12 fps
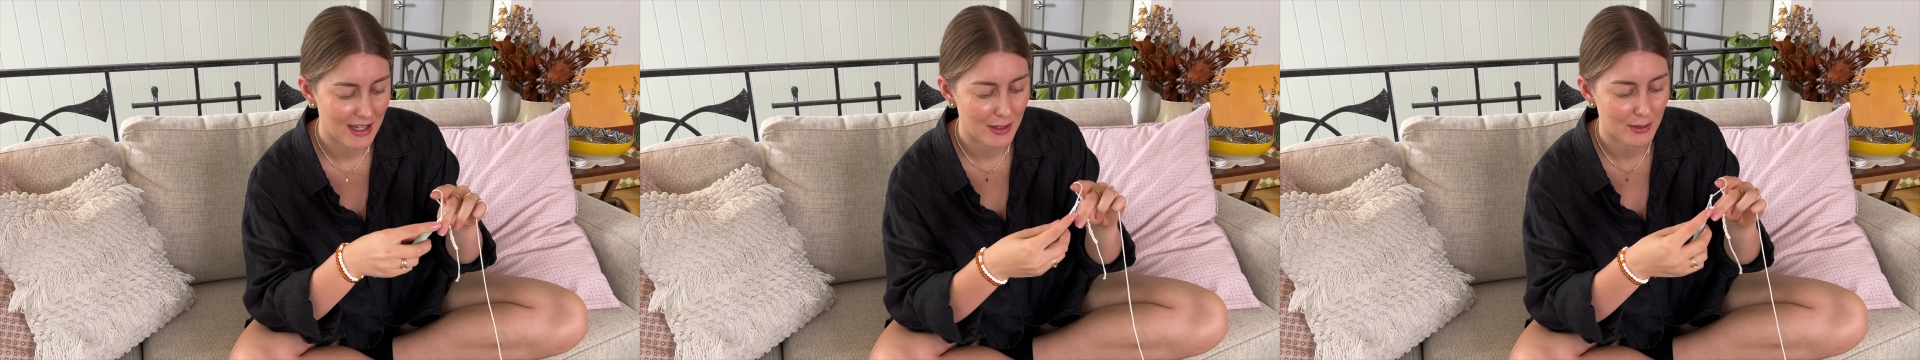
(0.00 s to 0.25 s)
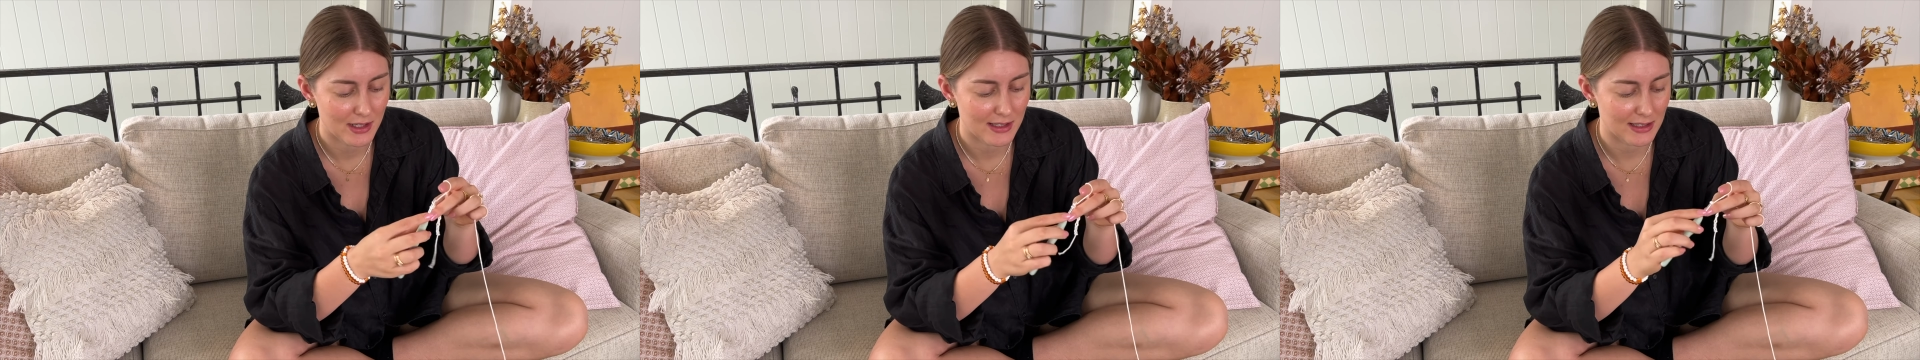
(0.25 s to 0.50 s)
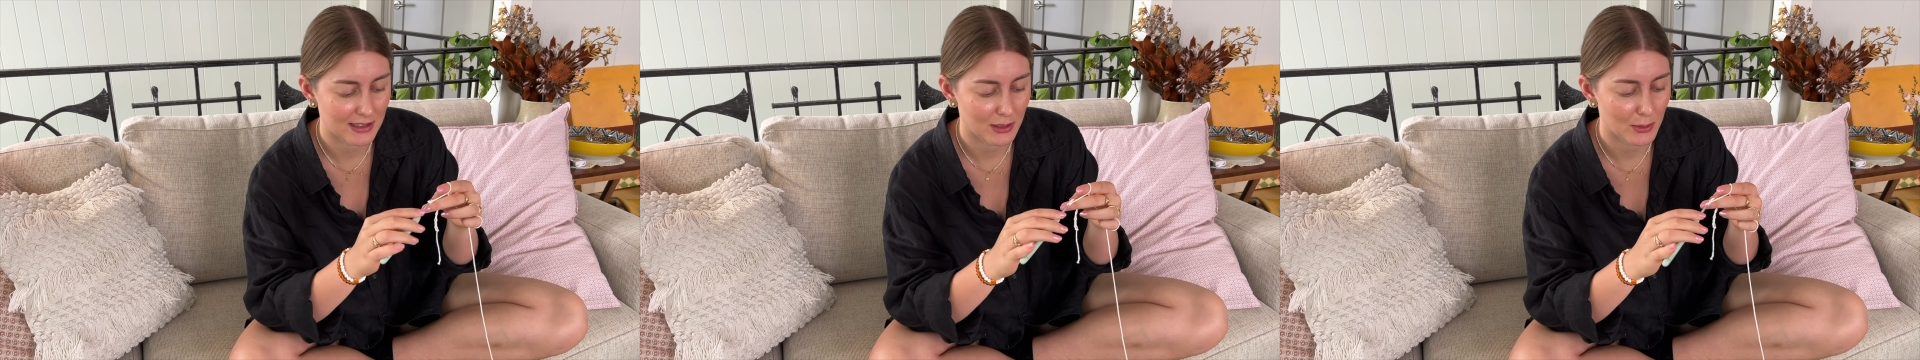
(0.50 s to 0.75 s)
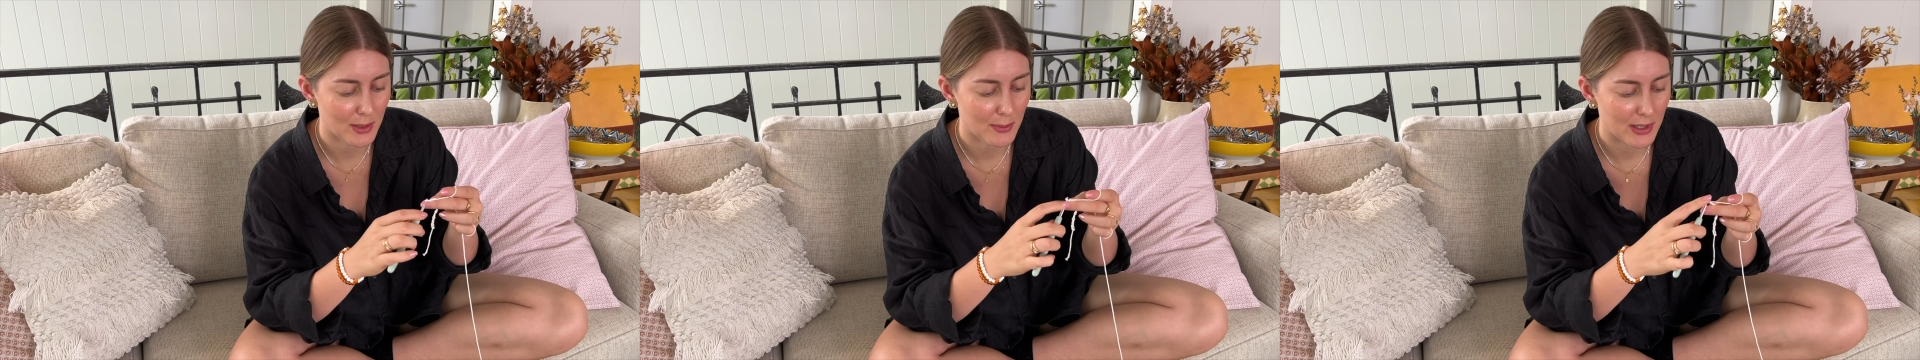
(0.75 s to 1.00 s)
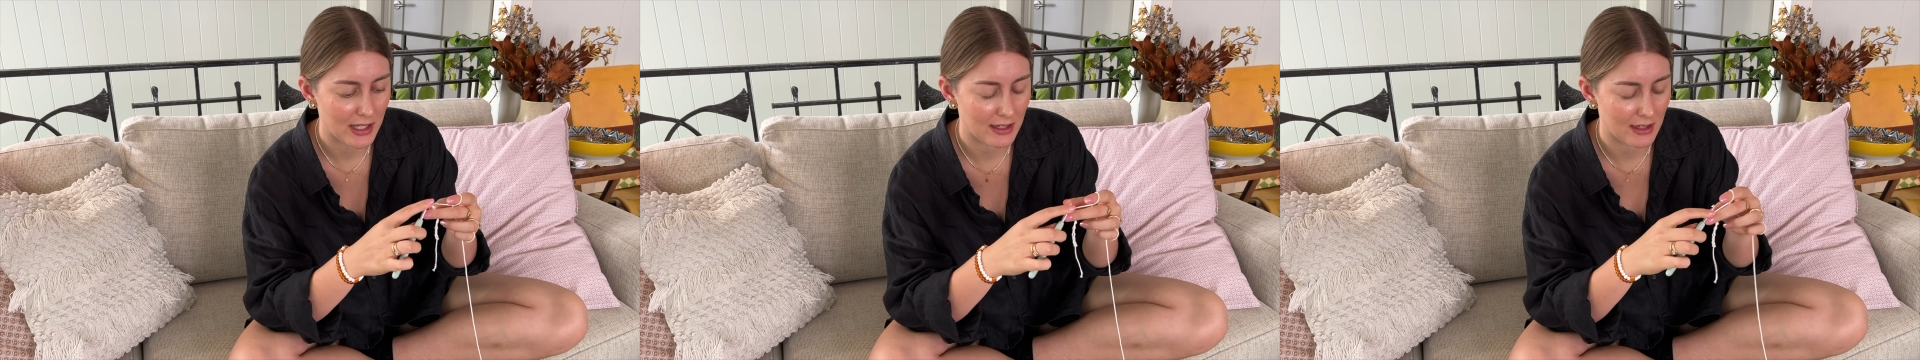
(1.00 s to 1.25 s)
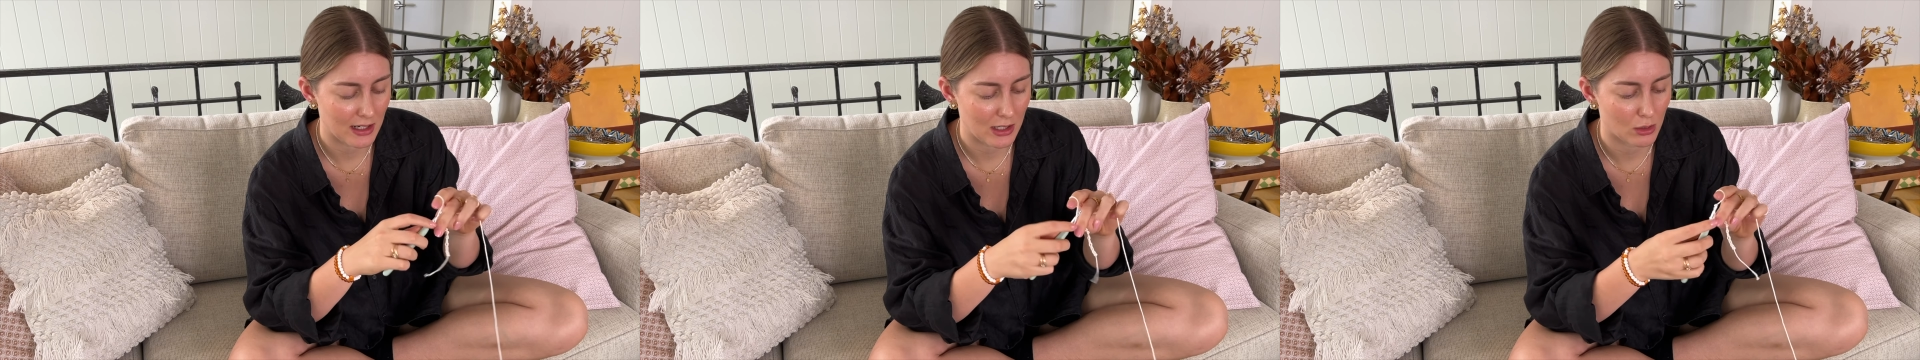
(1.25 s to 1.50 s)
which is a little bit bigger
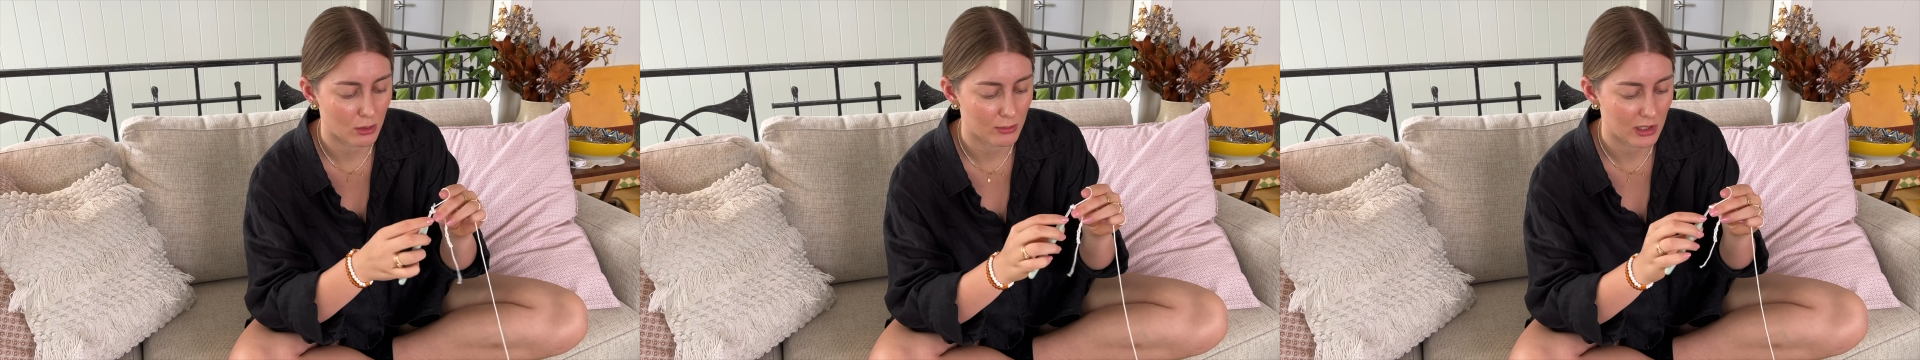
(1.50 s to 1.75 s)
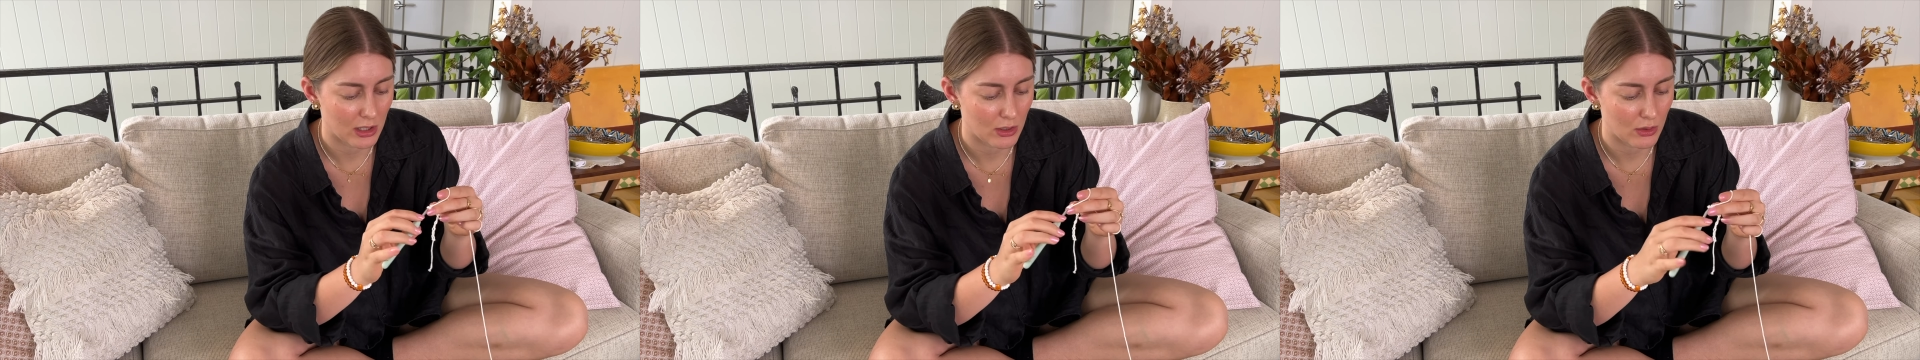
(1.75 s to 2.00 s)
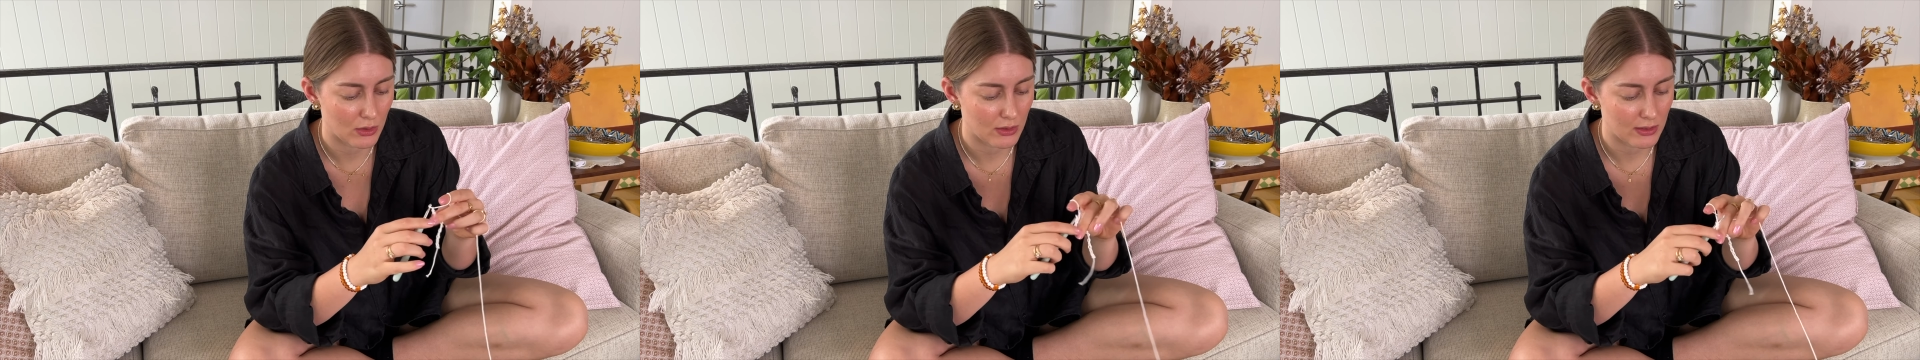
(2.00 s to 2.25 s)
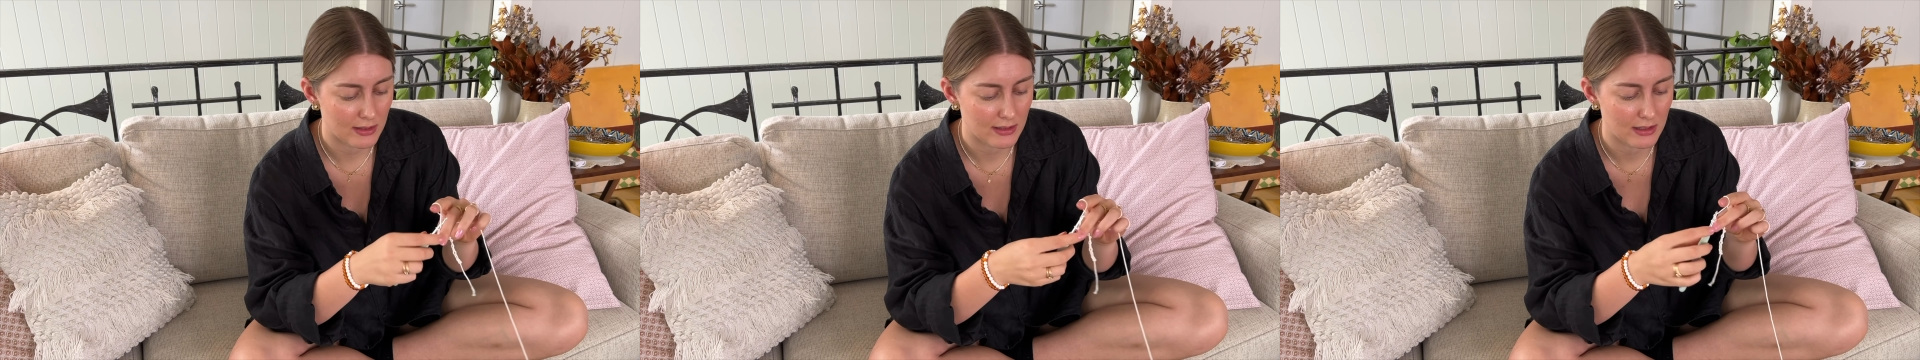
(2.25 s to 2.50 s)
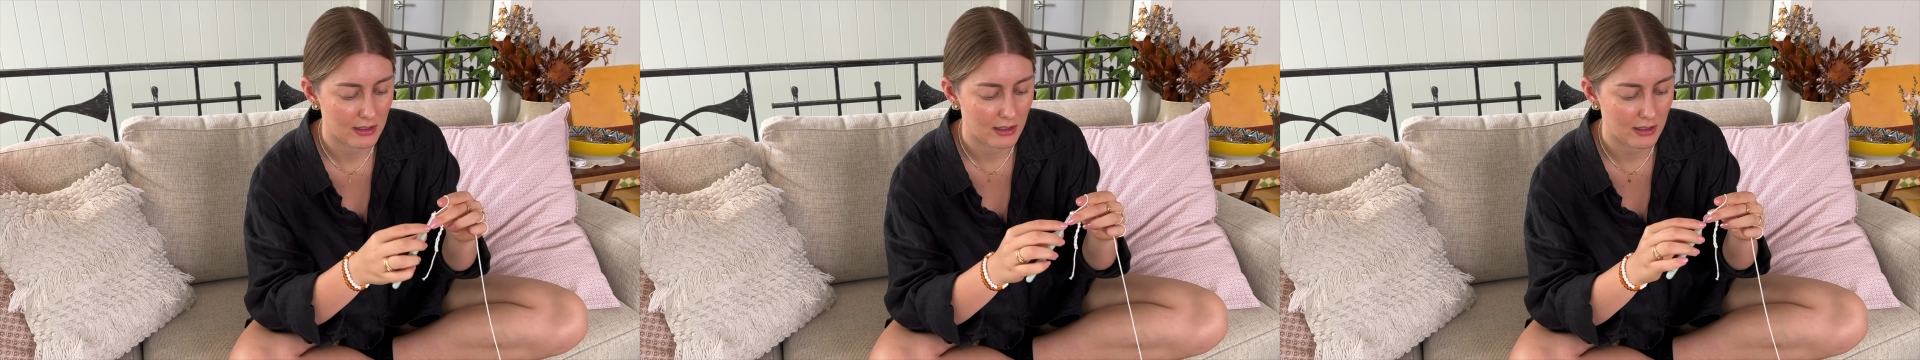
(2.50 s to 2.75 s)
than I normally use,